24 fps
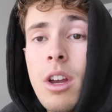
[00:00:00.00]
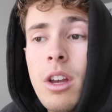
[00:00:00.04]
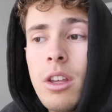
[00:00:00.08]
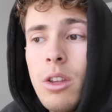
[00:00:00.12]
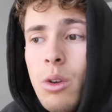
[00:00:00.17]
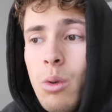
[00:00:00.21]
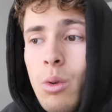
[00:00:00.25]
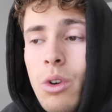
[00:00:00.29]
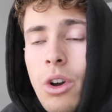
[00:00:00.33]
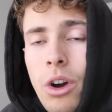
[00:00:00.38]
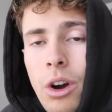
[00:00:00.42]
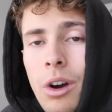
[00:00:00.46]

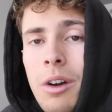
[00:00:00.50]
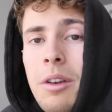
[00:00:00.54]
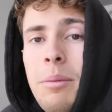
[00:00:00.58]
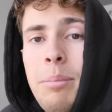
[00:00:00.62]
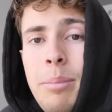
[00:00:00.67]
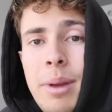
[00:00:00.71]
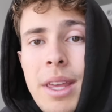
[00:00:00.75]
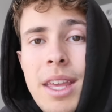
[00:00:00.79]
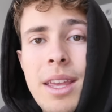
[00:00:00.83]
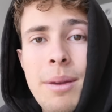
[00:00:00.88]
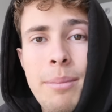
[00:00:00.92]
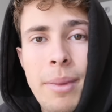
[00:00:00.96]
You could
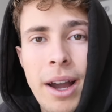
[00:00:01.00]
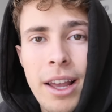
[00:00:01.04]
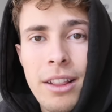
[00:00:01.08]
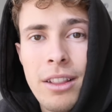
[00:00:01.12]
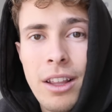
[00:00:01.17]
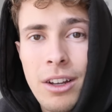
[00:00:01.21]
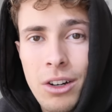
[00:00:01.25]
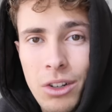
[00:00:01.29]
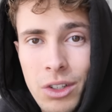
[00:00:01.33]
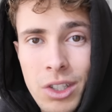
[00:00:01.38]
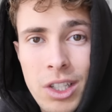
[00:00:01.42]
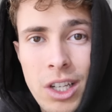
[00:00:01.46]
be my
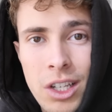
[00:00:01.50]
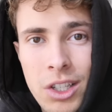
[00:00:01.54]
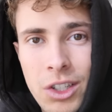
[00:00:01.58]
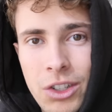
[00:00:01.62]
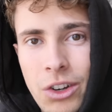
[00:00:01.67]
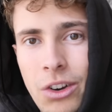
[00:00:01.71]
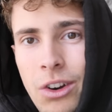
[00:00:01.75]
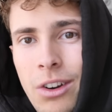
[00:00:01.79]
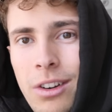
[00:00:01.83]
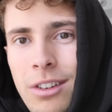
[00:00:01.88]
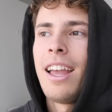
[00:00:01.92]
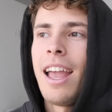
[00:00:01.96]
little
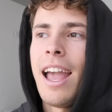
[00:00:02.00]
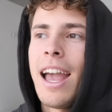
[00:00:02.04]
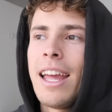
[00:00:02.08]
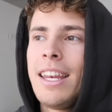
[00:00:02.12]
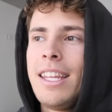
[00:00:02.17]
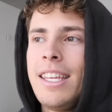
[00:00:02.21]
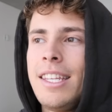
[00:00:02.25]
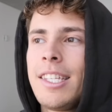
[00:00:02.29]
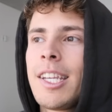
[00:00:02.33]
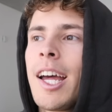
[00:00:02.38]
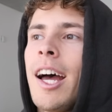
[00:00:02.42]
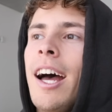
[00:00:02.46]
sister.
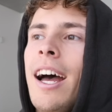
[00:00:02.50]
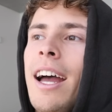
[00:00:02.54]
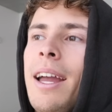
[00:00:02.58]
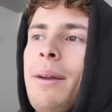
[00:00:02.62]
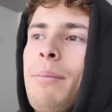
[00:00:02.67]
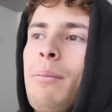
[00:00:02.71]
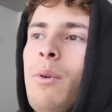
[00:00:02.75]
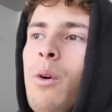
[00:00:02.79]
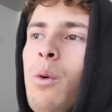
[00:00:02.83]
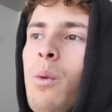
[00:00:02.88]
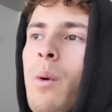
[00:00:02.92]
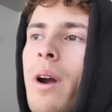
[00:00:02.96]

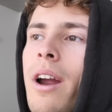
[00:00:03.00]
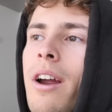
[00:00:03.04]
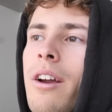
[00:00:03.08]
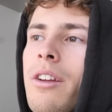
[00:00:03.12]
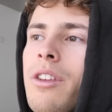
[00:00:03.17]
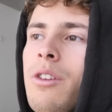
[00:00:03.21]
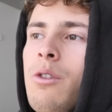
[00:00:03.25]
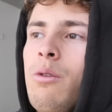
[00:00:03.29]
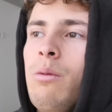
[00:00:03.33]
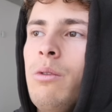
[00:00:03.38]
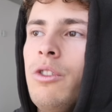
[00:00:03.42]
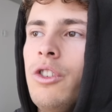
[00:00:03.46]
Anytime where
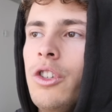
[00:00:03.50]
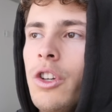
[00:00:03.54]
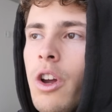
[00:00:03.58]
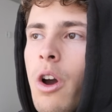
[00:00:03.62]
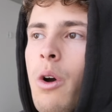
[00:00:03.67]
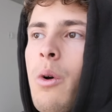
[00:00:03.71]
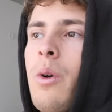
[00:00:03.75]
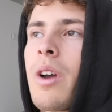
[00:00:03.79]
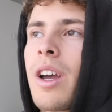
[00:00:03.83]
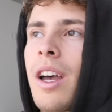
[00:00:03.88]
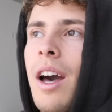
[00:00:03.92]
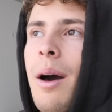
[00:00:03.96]
you
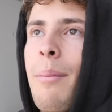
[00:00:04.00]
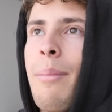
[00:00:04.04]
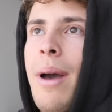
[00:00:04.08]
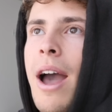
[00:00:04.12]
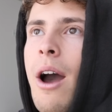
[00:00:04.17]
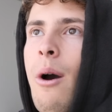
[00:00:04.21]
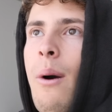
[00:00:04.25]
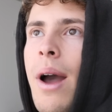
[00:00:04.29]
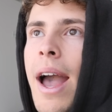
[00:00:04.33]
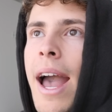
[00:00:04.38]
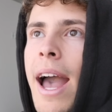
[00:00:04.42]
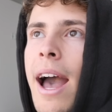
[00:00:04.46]
joke
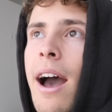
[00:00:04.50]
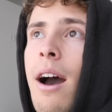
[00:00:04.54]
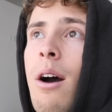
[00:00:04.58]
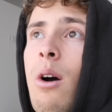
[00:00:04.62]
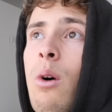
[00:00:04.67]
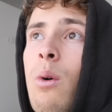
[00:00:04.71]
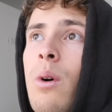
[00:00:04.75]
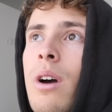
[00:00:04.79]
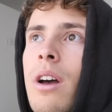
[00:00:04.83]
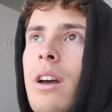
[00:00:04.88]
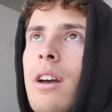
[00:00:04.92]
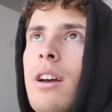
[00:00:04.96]
about
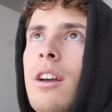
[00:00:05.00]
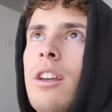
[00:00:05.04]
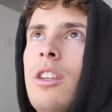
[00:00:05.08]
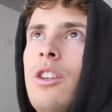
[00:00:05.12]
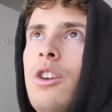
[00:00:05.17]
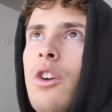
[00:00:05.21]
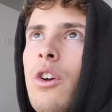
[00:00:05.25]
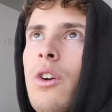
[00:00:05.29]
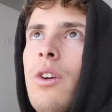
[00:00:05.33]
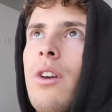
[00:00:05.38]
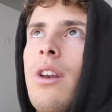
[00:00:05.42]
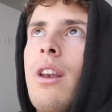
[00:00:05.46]
how
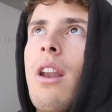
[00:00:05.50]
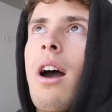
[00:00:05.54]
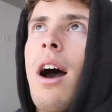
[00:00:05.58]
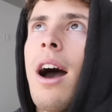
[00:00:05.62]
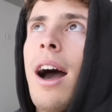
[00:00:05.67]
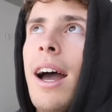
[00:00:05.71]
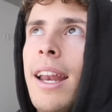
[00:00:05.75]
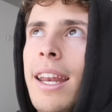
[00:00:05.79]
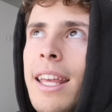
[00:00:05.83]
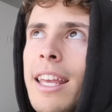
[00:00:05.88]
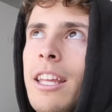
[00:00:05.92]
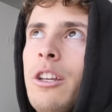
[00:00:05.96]
you're
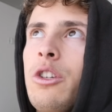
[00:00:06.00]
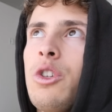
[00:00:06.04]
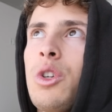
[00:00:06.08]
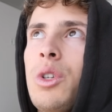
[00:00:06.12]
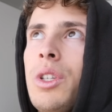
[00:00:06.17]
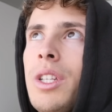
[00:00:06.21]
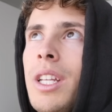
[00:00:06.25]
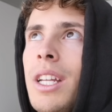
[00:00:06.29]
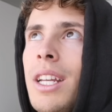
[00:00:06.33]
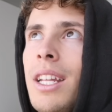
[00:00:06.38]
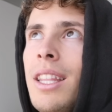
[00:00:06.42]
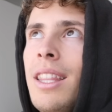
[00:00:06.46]
not
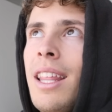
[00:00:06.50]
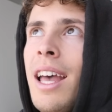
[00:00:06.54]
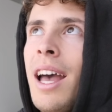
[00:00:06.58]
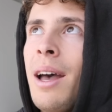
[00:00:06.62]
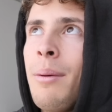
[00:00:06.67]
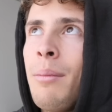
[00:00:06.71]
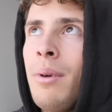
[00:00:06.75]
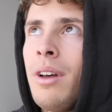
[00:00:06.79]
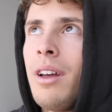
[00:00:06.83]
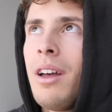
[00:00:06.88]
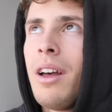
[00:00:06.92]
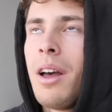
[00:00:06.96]
interested in
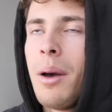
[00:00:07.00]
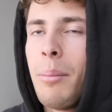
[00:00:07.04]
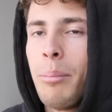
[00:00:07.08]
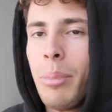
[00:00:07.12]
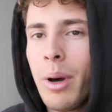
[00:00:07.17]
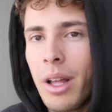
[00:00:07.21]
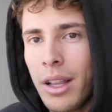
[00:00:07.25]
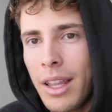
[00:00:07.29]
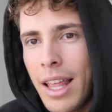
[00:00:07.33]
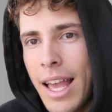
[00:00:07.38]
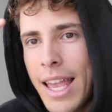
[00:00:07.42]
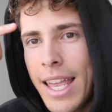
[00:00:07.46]
them,
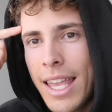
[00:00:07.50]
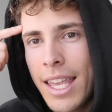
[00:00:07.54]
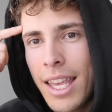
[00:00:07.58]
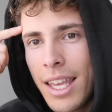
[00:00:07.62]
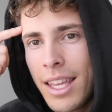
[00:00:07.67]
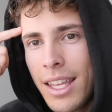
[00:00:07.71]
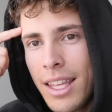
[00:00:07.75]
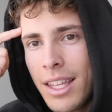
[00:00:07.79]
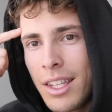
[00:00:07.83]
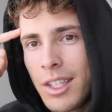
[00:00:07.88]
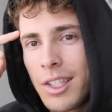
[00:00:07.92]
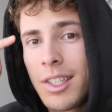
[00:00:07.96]
but like
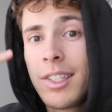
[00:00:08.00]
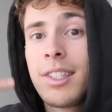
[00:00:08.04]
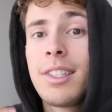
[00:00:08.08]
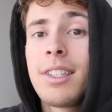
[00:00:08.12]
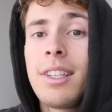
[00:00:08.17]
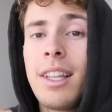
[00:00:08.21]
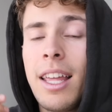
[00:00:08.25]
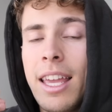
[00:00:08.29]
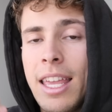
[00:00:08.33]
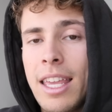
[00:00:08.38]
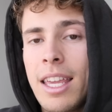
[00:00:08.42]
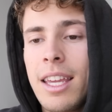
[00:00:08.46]

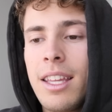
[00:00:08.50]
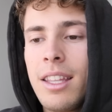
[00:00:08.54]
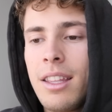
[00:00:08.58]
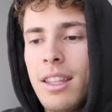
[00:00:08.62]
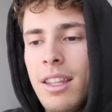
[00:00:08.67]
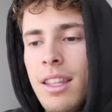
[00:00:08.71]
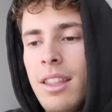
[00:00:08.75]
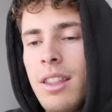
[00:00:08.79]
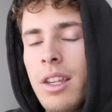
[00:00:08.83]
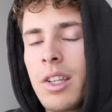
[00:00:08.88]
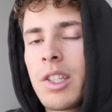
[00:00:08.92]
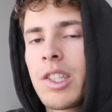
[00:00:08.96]

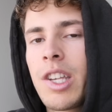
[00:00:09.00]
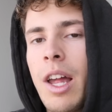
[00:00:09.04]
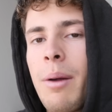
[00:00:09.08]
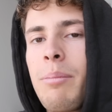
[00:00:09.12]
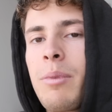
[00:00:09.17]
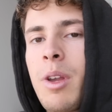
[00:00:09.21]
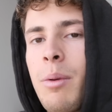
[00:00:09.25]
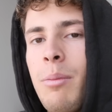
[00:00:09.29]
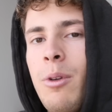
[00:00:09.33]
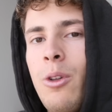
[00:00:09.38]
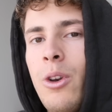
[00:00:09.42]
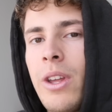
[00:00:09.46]
the
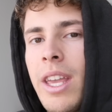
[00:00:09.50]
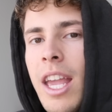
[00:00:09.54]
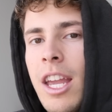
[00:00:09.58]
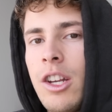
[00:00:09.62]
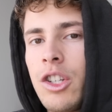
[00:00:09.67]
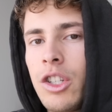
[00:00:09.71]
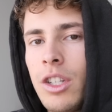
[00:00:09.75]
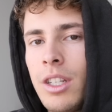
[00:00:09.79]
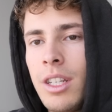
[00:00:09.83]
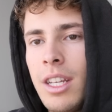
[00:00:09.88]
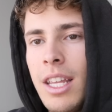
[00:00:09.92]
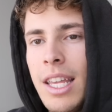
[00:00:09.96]

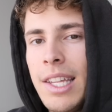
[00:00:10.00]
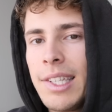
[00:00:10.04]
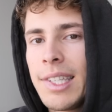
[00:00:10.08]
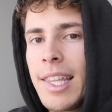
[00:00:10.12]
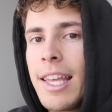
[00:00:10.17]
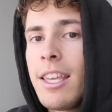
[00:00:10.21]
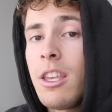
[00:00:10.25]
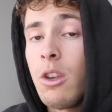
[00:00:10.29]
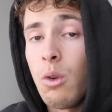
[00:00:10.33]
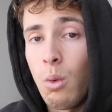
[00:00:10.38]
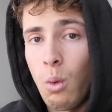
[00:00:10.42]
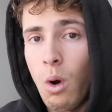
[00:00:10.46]
sub-communication is
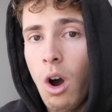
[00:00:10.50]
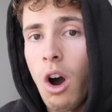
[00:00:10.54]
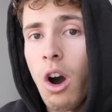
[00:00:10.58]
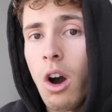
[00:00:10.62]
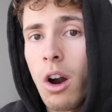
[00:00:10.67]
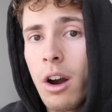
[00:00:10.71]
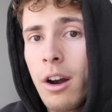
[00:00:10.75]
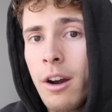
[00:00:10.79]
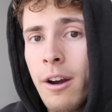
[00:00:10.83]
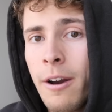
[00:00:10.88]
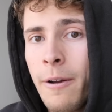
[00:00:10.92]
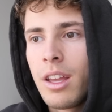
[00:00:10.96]
that you
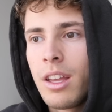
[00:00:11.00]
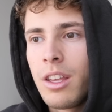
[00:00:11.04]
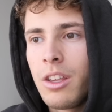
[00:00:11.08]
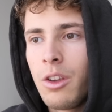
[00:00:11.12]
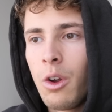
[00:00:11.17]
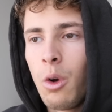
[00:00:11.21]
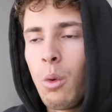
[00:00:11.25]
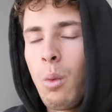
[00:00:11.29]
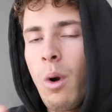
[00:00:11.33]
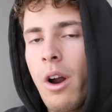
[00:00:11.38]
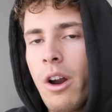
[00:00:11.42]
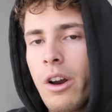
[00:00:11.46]
are,
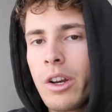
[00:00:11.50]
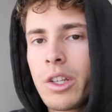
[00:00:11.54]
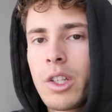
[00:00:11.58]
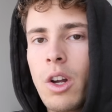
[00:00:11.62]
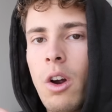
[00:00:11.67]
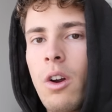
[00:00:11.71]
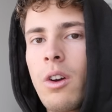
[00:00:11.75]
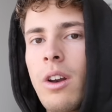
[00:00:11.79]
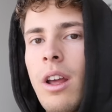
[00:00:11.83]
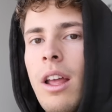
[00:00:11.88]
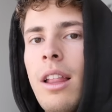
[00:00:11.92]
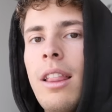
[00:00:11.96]
your words
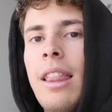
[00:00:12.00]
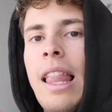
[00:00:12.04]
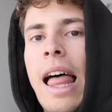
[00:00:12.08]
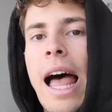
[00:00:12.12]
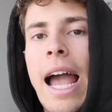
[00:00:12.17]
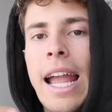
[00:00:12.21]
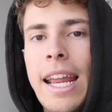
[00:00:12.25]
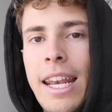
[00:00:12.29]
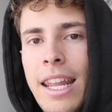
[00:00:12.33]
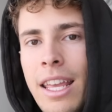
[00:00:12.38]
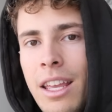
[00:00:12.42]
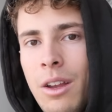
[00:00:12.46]
aren't
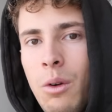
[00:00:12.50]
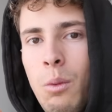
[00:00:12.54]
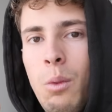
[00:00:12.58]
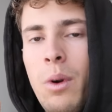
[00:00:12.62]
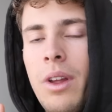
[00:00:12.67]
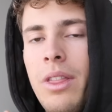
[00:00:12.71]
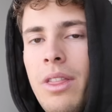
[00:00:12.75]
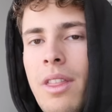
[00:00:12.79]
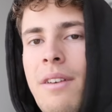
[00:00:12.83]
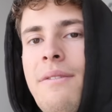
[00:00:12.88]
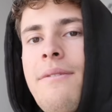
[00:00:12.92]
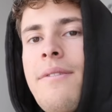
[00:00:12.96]
aligning
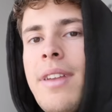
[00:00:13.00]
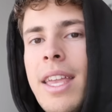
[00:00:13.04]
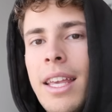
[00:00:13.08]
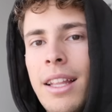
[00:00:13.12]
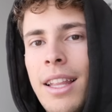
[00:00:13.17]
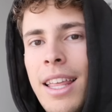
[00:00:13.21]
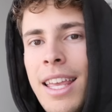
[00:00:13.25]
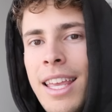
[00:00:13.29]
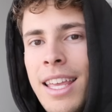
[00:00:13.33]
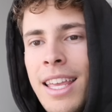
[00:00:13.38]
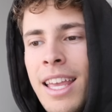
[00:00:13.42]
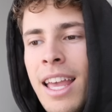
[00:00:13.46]
with the
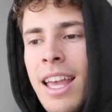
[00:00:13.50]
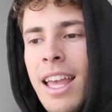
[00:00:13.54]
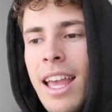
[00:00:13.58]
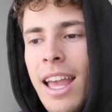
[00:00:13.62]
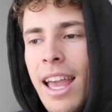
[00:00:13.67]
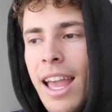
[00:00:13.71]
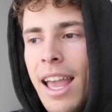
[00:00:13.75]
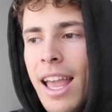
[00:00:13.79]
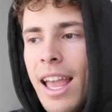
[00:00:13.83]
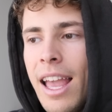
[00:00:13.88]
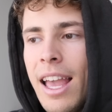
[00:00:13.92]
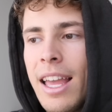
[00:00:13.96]
feeling,
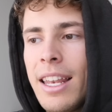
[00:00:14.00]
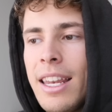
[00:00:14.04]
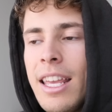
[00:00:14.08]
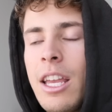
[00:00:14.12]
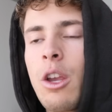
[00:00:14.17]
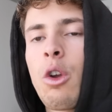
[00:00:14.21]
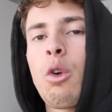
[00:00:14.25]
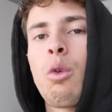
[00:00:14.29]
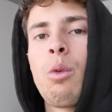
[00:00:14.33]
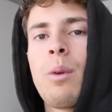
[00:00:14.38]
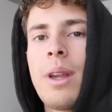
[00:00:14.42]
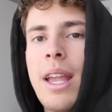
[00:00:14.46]
and
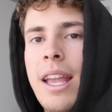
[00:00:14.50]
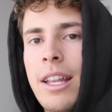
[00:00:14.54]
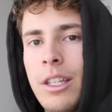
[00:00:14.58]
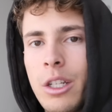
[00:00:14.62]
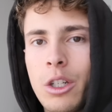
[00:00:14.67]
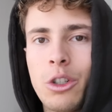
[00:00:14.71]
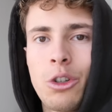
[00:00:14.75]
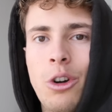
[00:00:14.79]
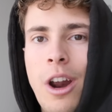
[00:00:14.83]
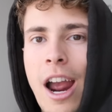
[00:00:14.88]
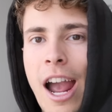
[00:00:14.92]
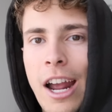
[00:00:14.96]
it creates
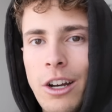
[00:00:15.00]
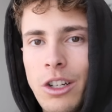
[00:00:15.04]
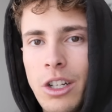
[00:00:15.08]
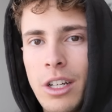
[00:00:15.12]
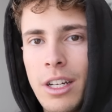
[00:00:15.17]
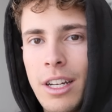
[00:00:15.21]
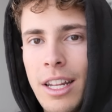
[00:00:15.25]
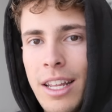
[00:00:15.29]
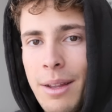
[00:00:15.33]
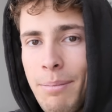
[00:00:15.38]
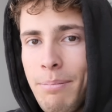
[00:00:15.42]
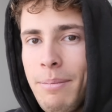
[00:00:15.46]

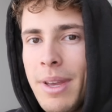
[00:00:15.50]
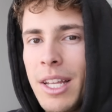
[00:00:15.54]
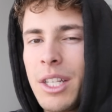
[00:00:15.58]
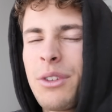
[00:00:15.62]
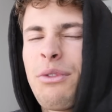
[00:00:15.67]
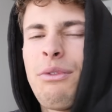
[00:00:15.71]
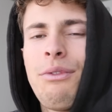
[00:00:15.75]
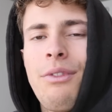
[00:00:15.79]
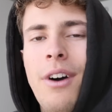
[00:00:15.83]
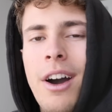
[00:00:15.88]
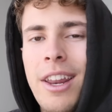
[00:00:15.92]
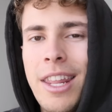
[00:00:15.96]
attraction. It's
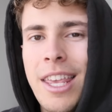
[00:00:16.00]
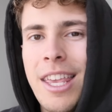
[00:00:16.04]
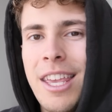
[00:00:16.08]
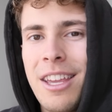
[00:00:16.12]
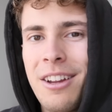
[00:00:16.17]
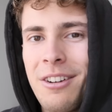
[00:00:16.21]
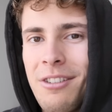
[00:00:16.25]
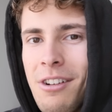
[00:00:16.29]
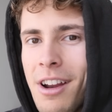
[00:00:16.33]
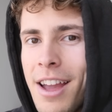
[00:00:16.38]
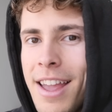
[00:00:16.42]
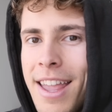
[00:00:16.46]
funny,
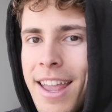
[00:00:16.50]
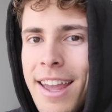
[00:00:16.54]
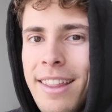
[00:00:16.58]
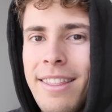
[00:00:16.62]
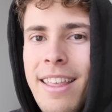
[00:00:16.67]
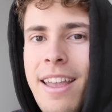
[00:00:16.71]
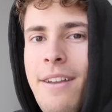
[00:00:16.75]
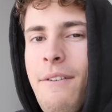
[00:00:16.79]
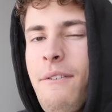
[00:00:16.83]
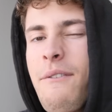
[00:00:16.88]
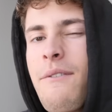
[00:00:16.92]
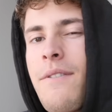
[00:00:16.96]
right?
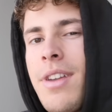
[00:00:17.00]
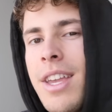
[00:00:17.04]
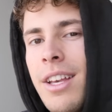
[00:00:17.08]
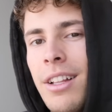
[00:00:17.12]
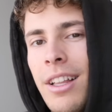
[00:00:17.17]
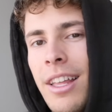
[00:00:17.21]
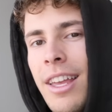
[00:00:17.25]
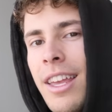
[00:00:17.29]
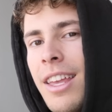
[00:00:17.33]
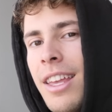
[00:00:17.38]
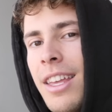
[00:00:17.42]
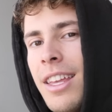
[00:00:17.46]
And they
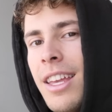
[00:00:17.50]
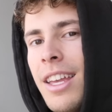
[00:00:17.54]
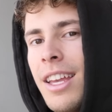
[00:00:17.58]
feel it.